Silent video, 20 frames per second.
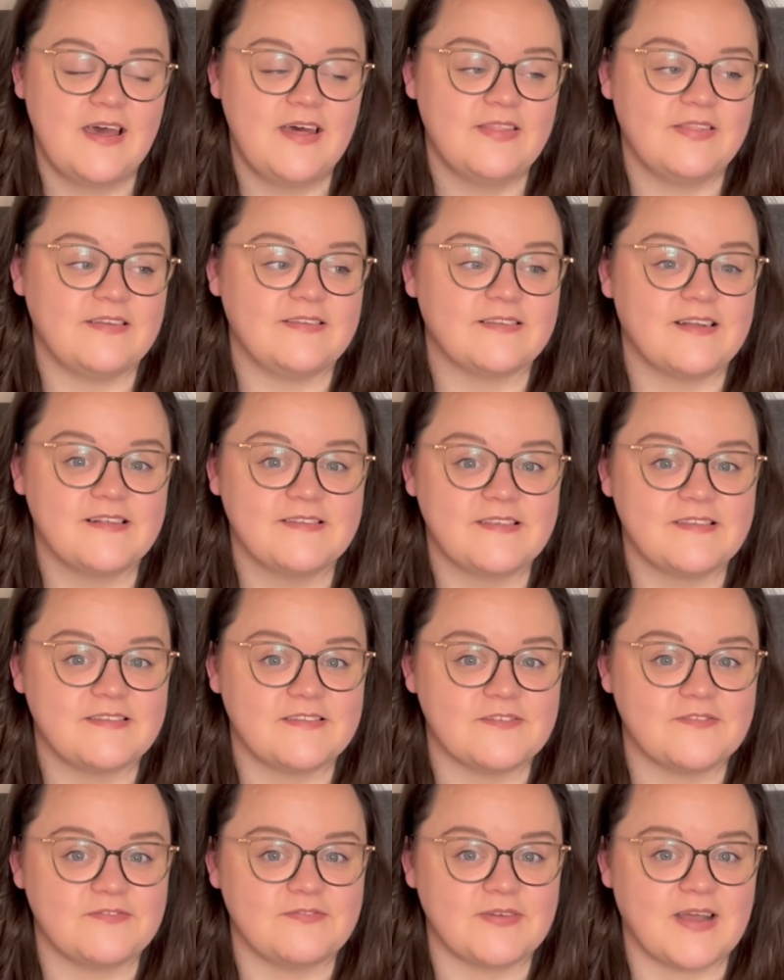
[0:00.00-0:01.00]
these artists
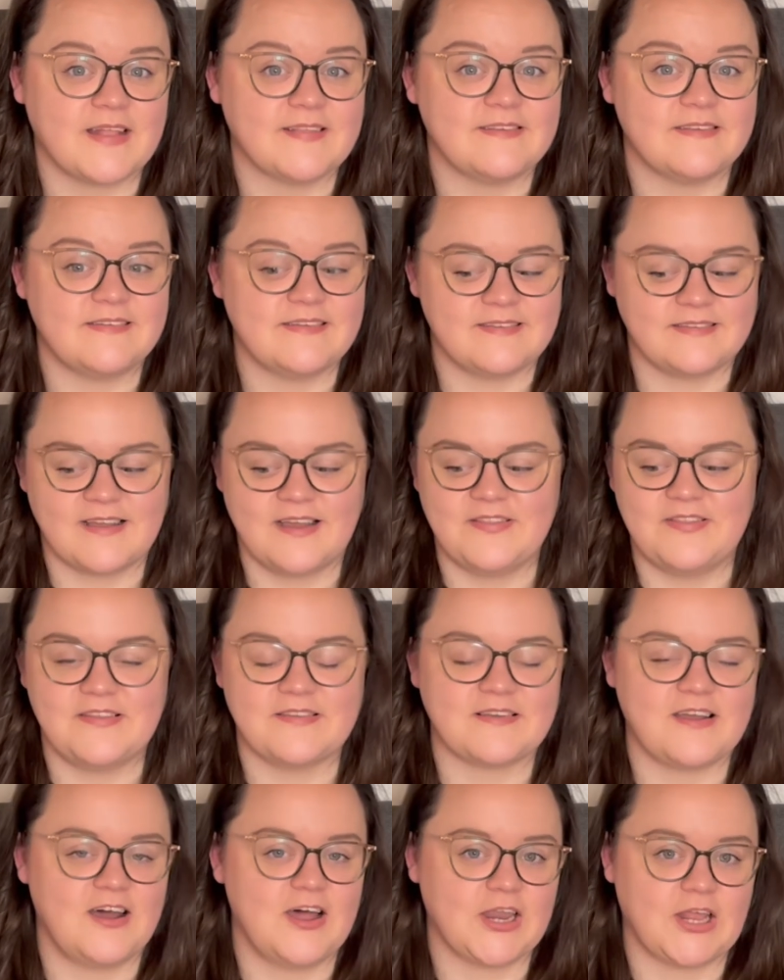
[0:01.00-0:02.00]
have had to design these
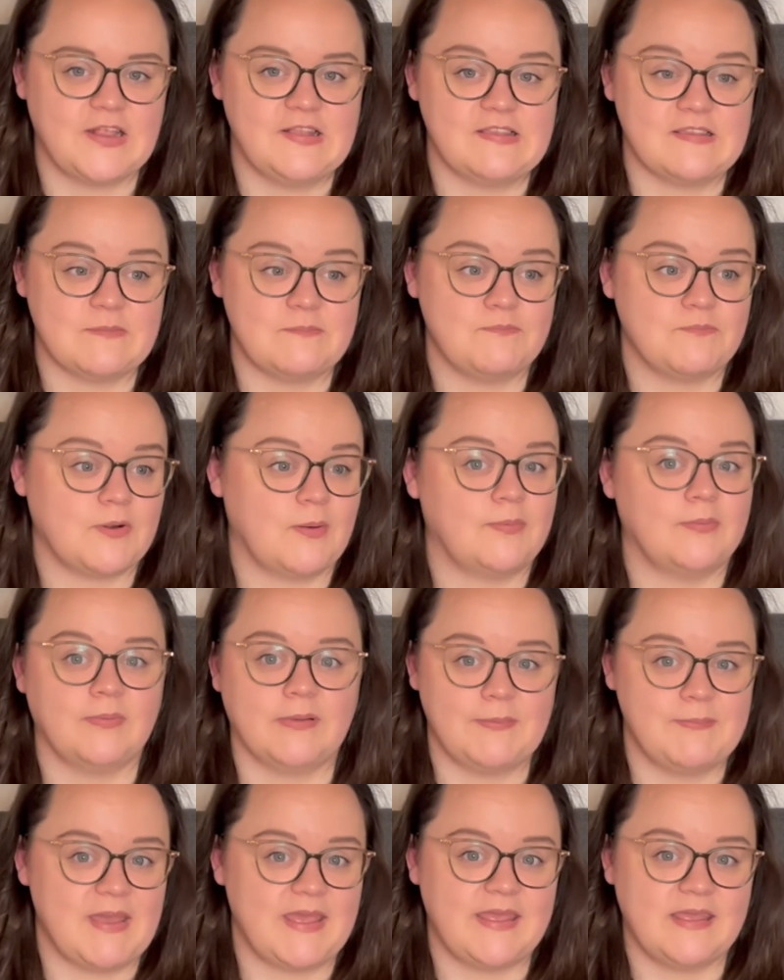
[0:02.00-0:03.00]
cardigans and probably
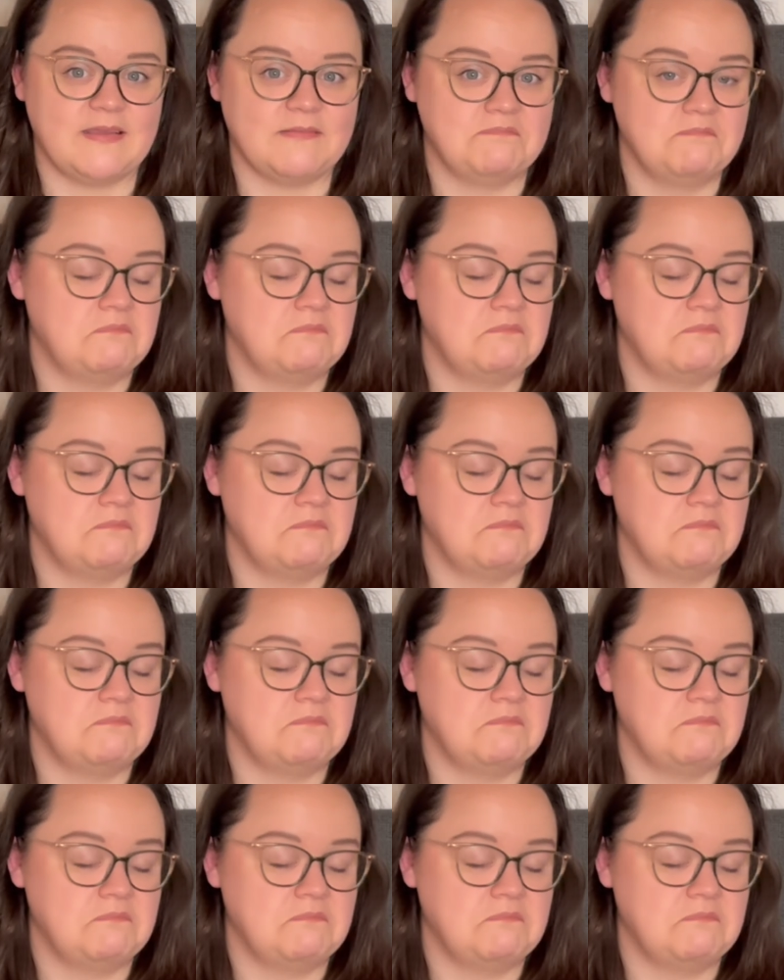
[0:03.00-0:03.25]
make